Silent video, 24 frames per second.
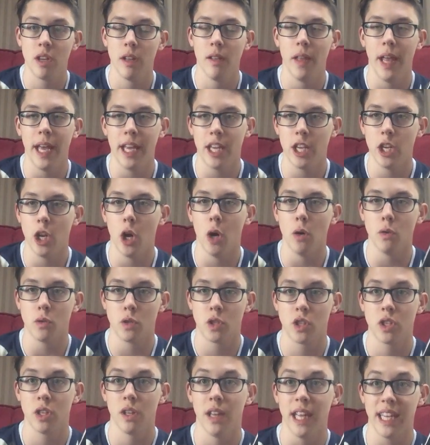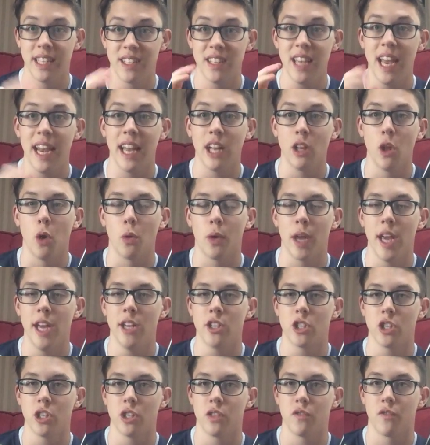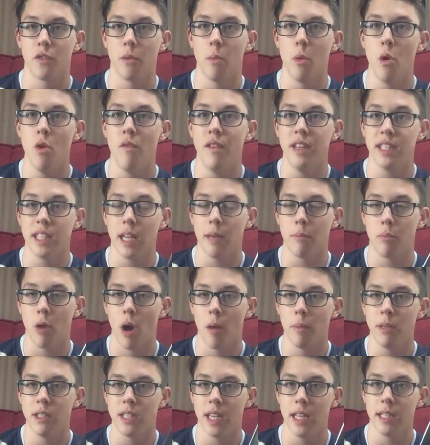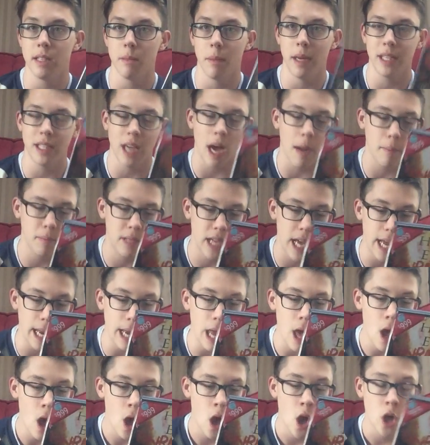like setting locations for movies. I'd probably say it's in my top 10.